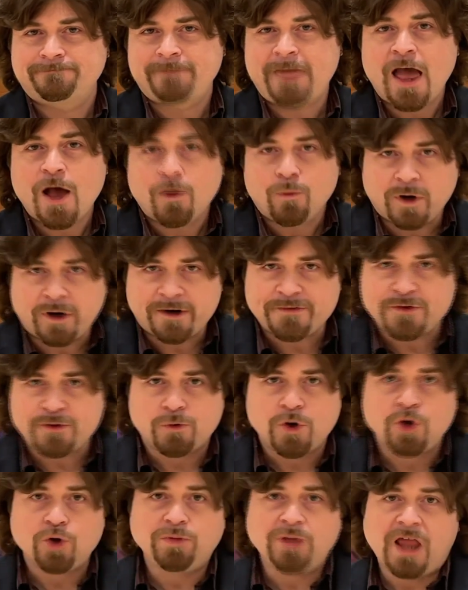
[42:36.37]
One of the
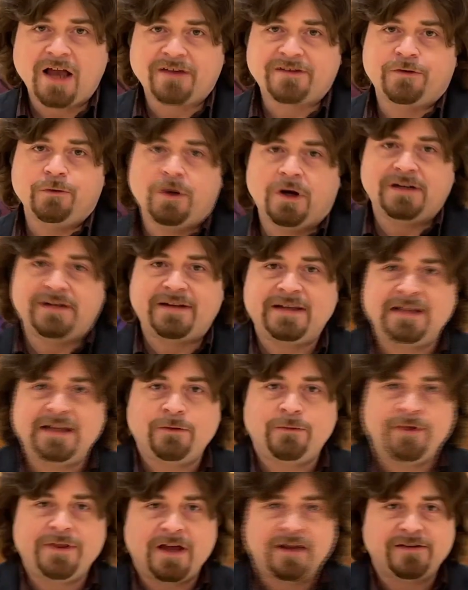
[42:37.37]
roadblocks to our dealing
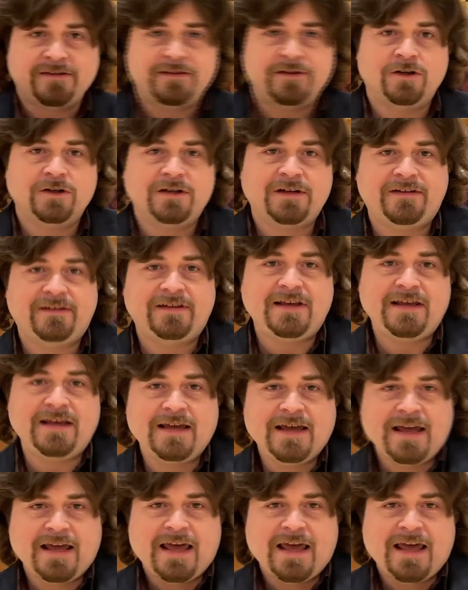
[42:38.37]
with uncertainty